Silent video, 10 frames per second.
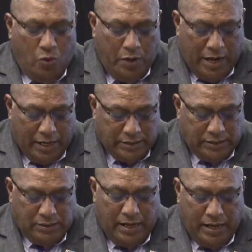Your
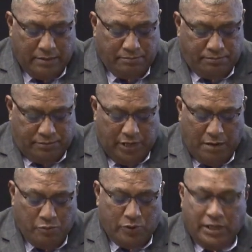Elections
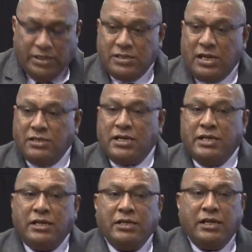handbook that is
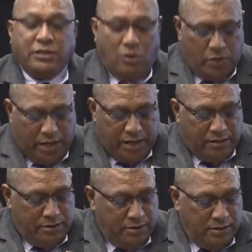translated in the
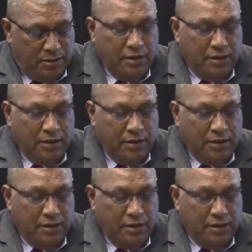Itaukei,